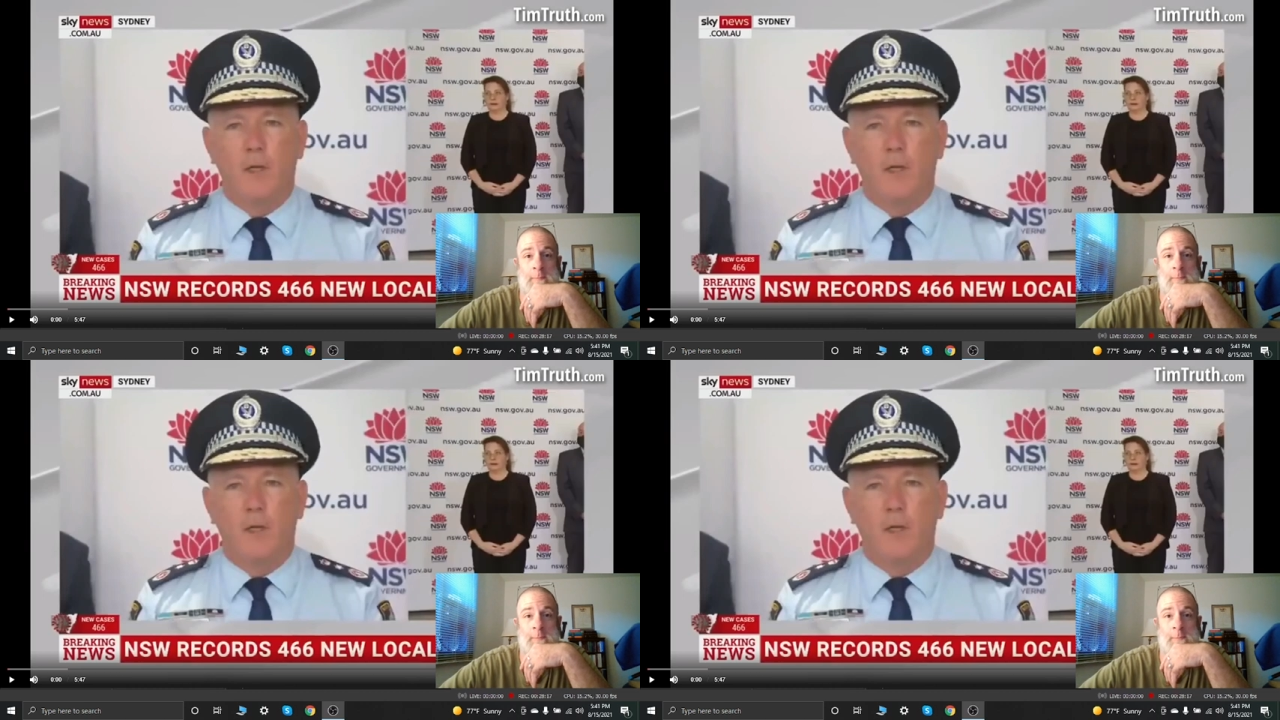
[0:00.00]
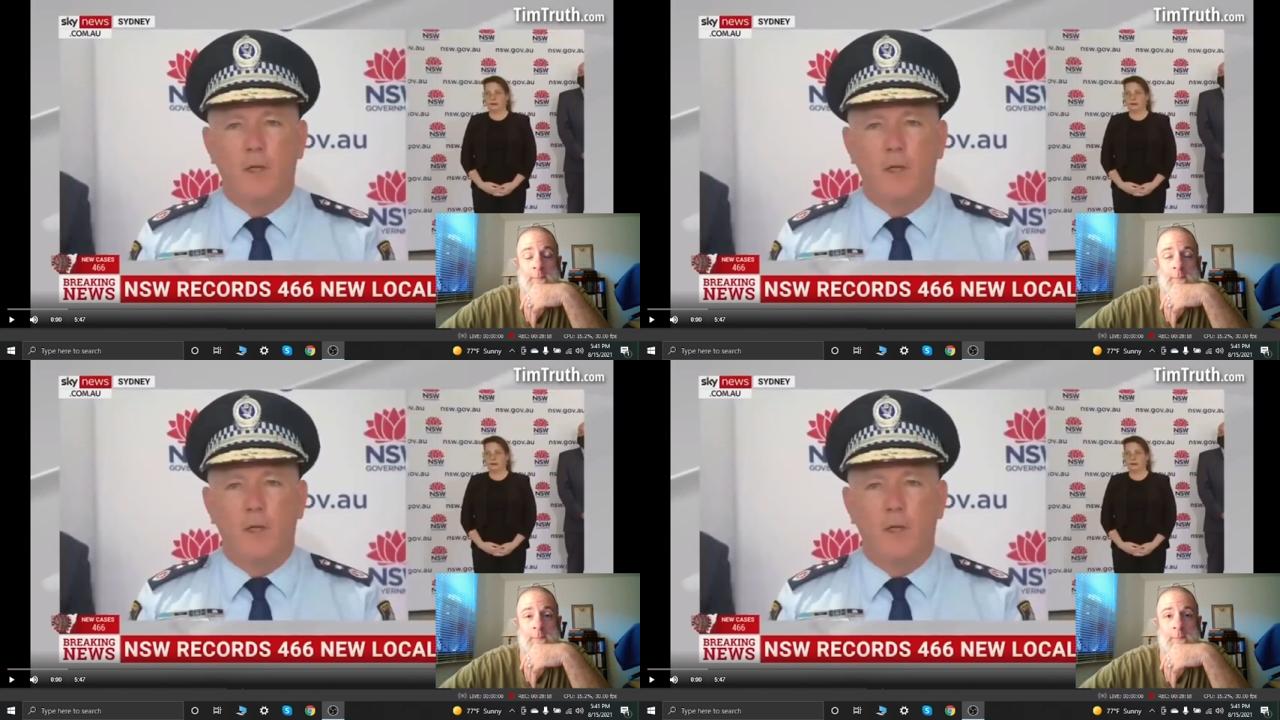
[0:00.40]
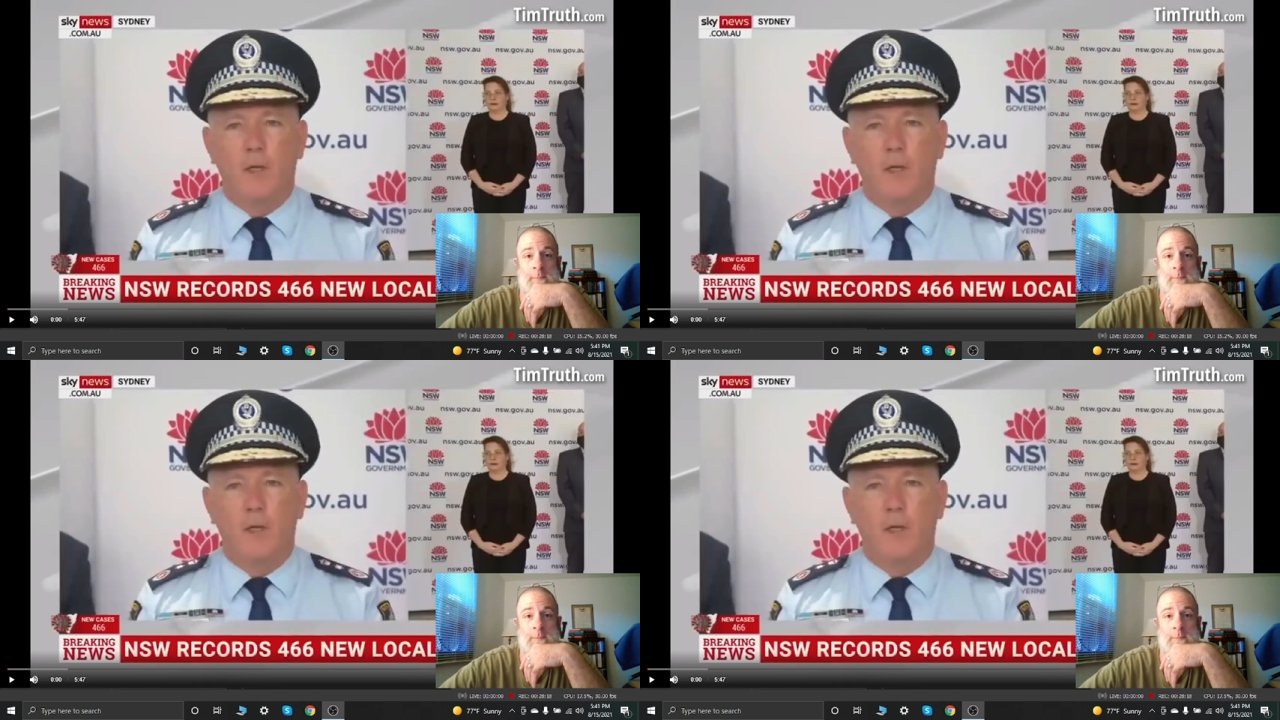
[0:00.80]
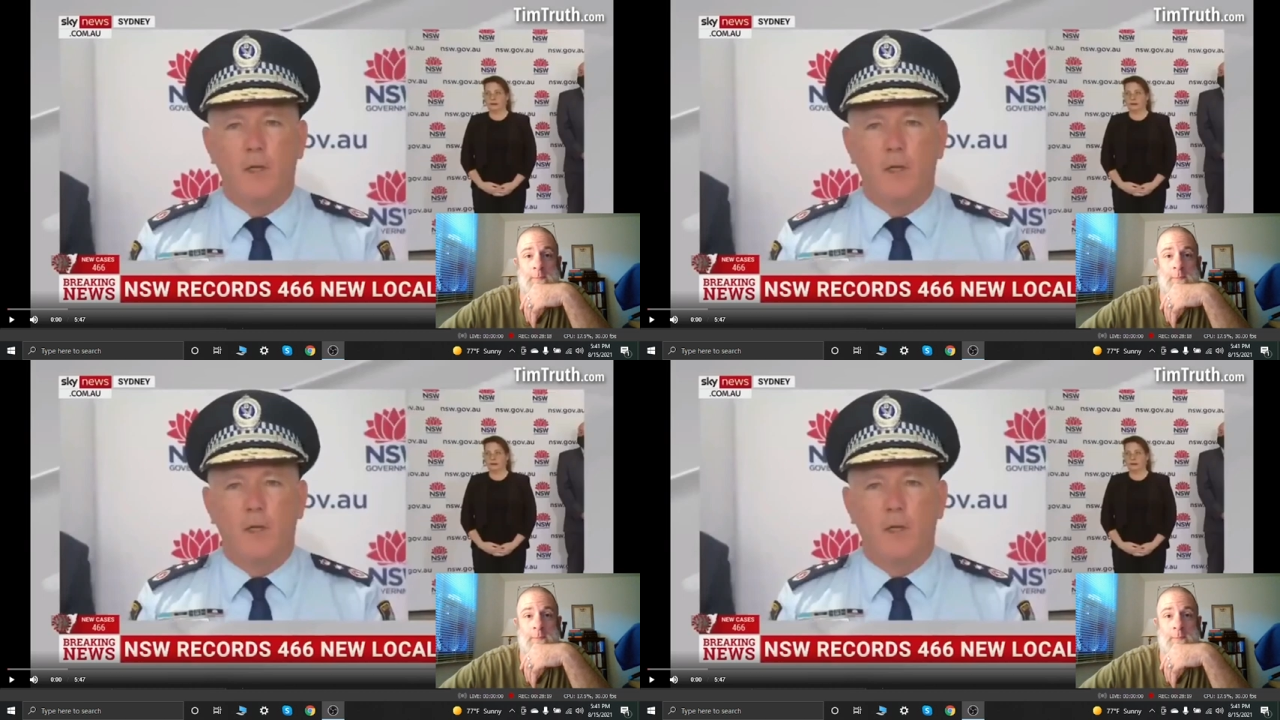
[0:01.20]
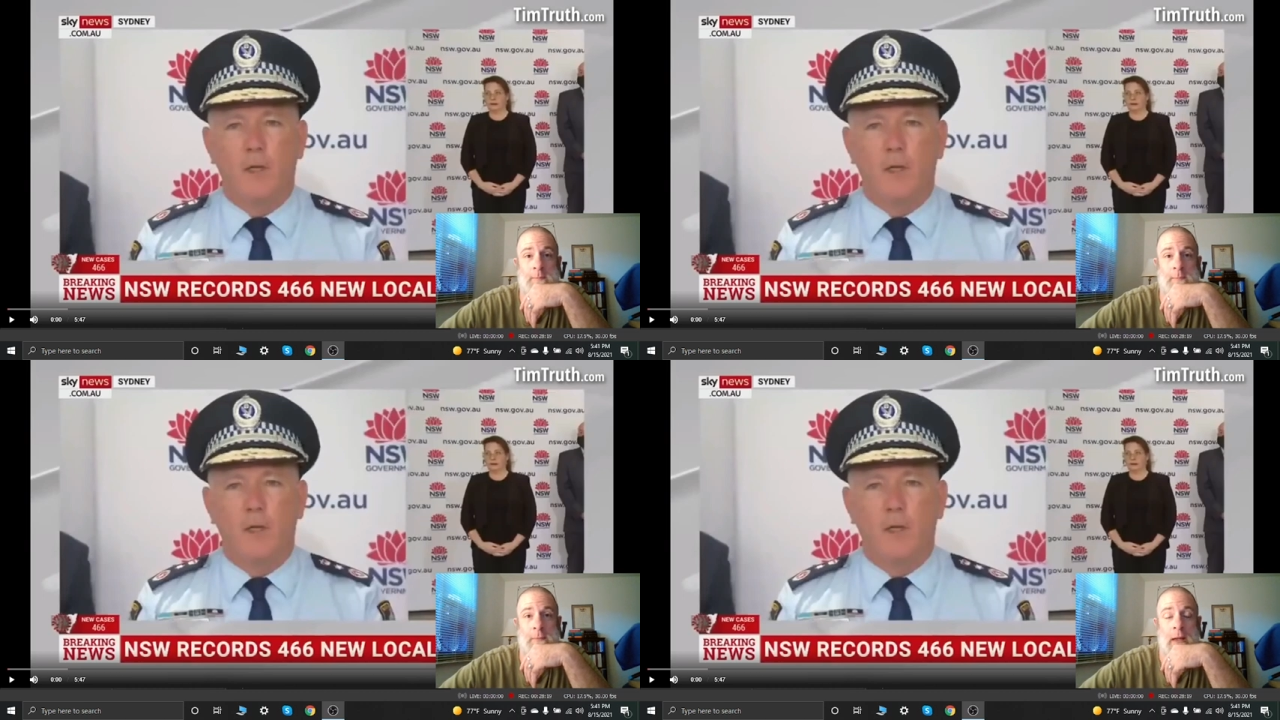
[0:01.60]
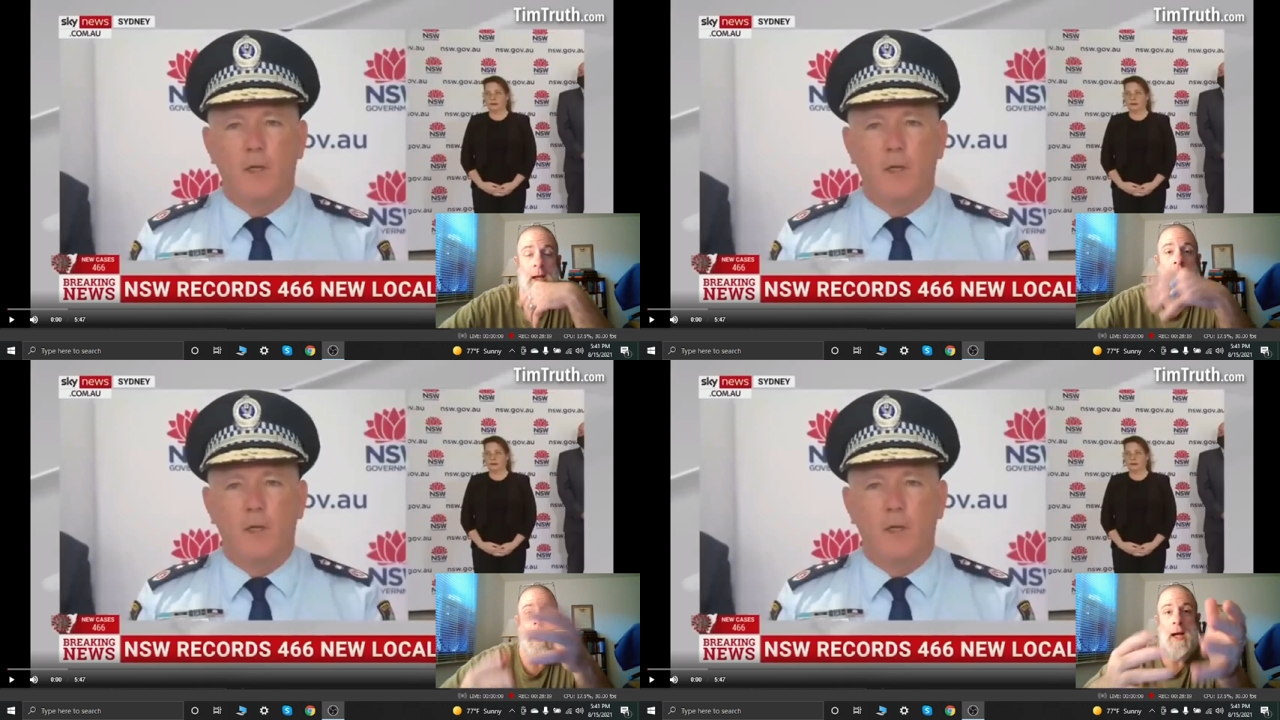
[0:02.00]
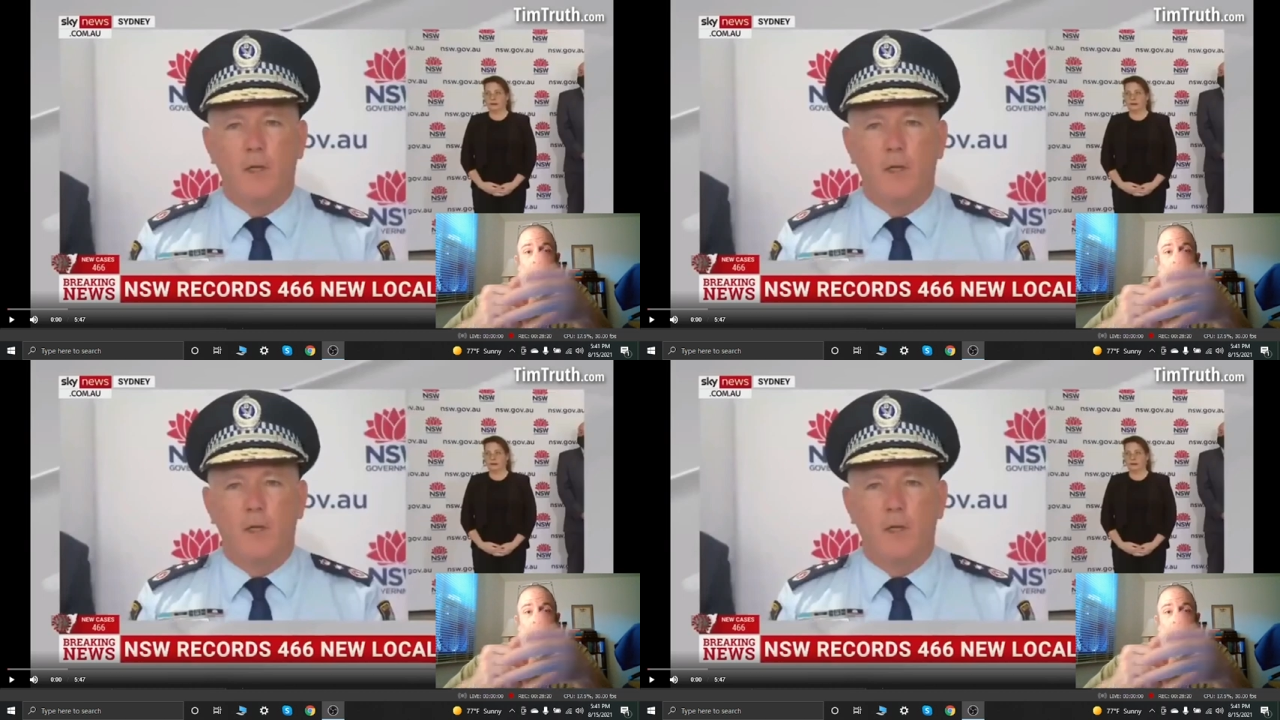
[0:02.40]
Nobody speaks.